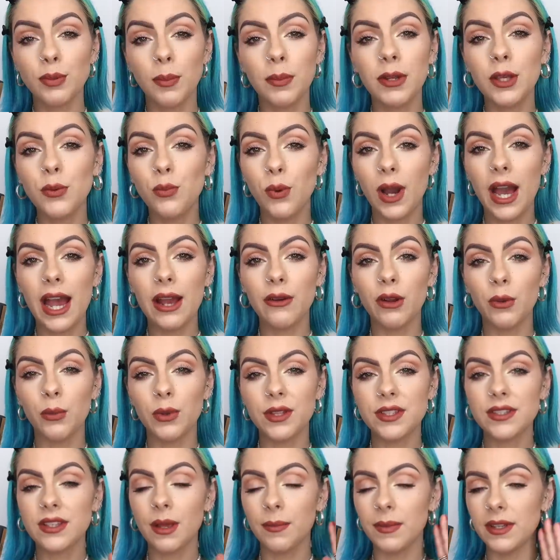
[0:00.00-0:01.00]
probably wear it
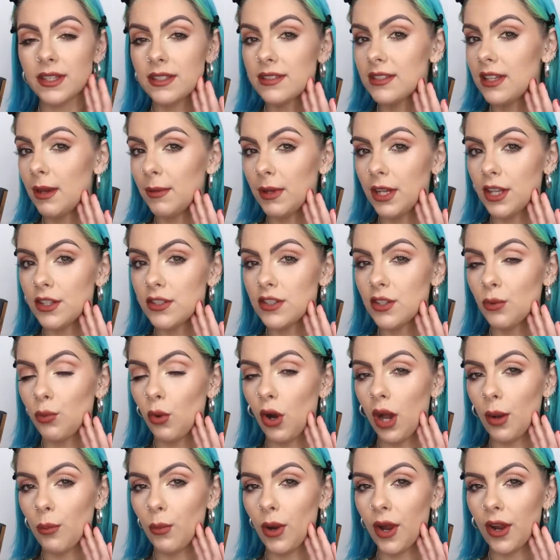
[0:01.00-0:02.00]
with something similar to
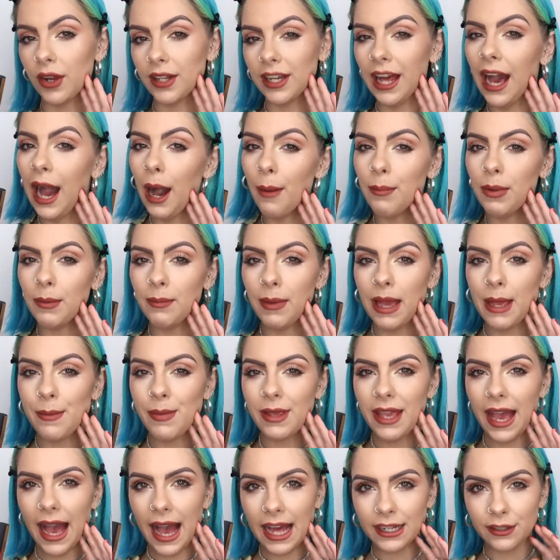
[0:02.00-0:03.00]
what i'm wearing now but
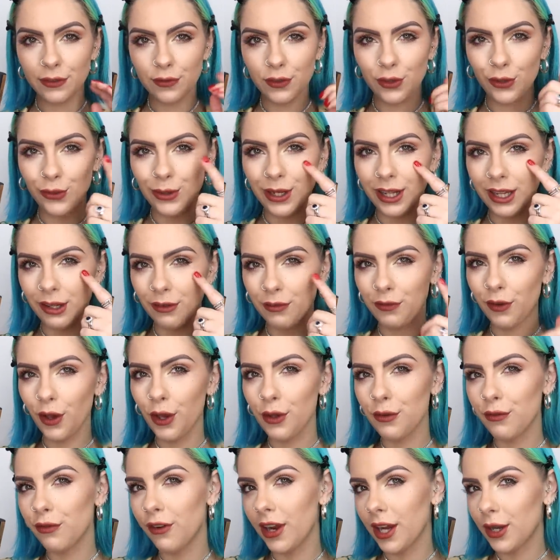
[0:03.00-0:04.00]
maybe add a few little
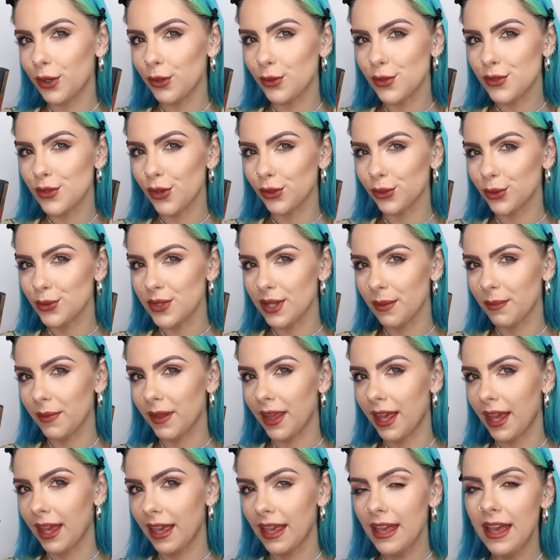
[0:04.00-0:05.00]
faux freckles on or
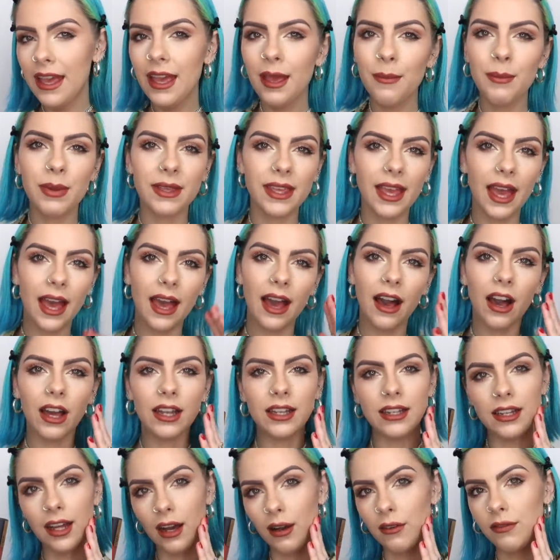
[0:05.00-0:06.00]
something but yeah
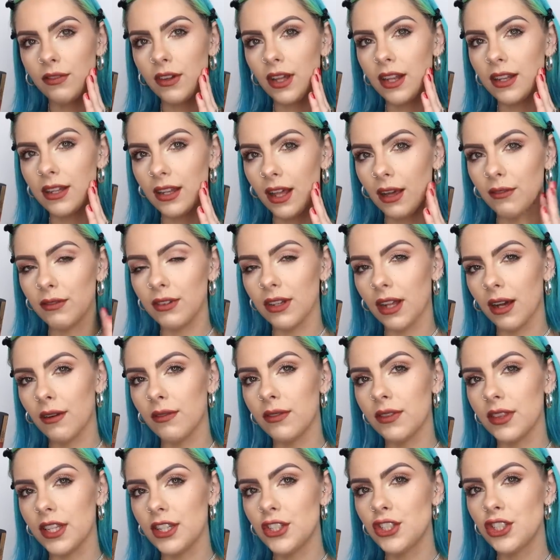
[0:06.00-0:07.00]
i love love
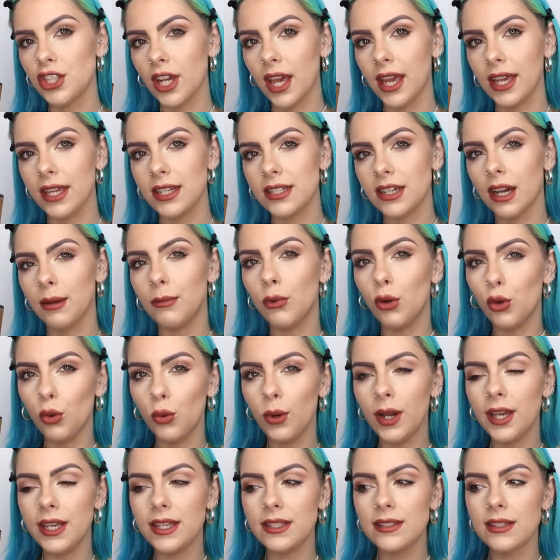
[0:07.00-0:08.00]
love this shade i'm
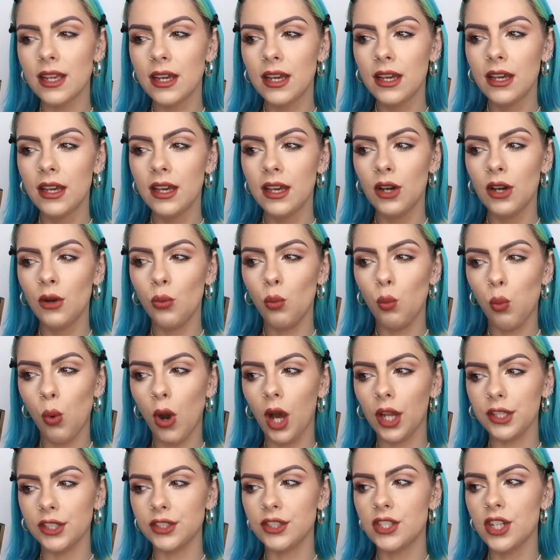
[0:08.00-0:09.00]
always
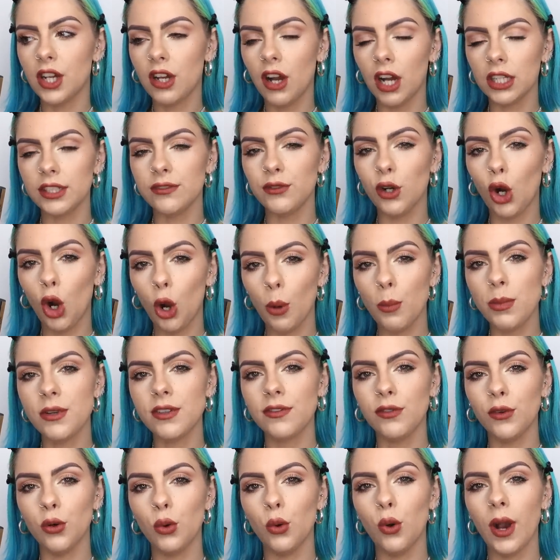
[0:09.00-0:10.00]
one to kind of opt
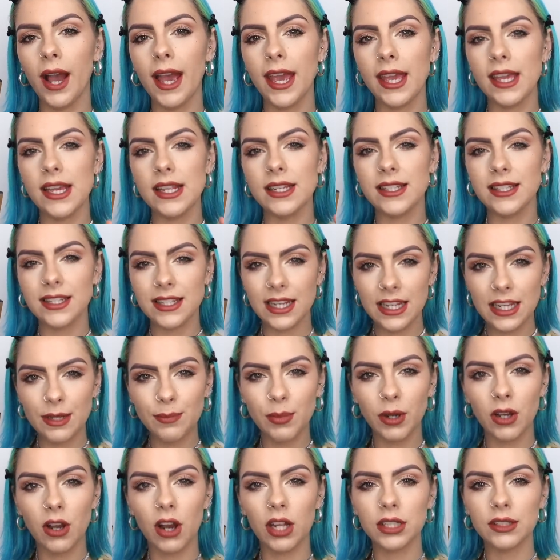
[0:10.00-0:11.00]
for a
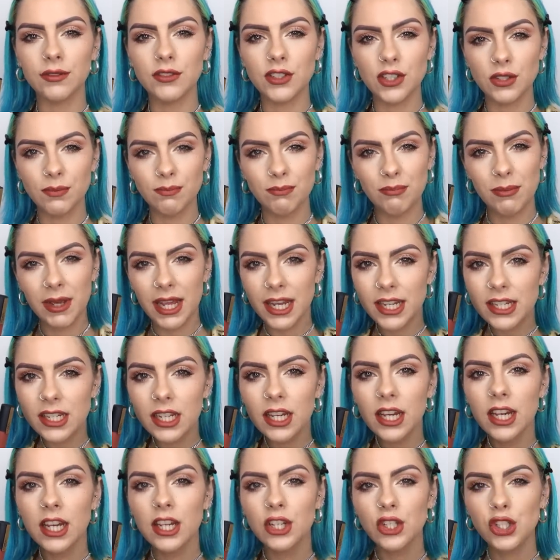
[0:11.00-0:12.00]
deeper kind of mid
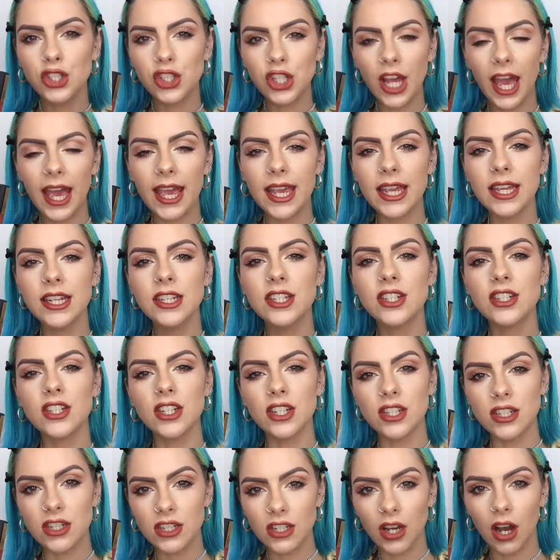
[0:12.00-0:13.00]
shade
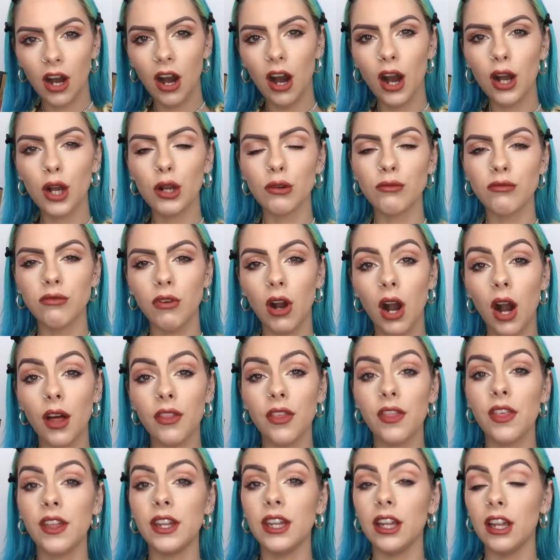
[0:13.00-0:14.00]
to dark
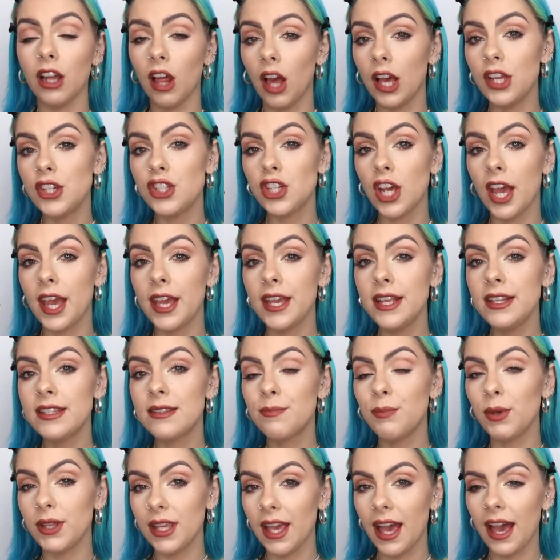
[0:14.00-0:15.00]
rather than light
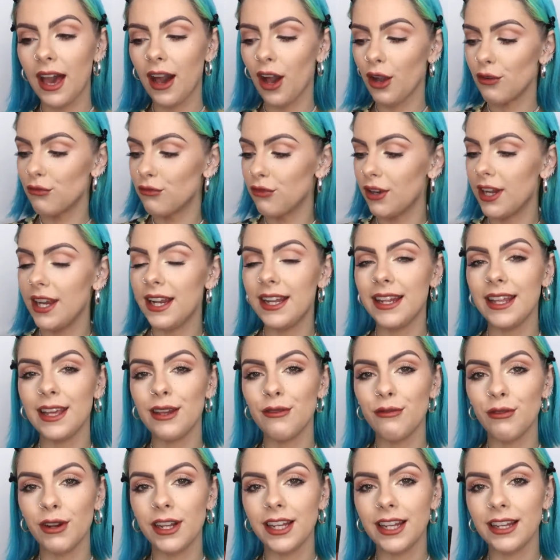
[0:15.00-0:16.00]
shades but yeah i
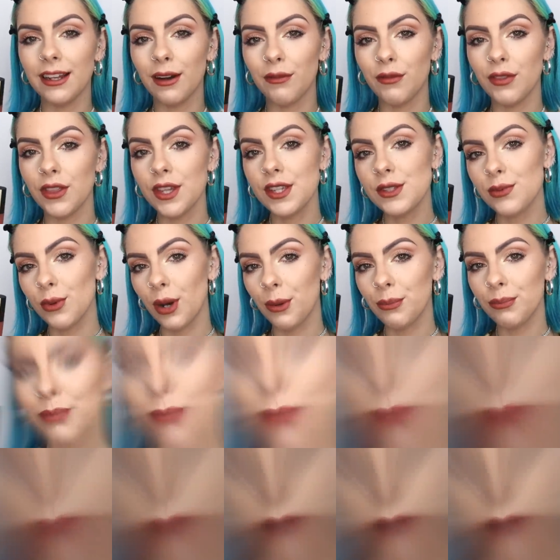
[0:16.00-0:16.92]
really really love this one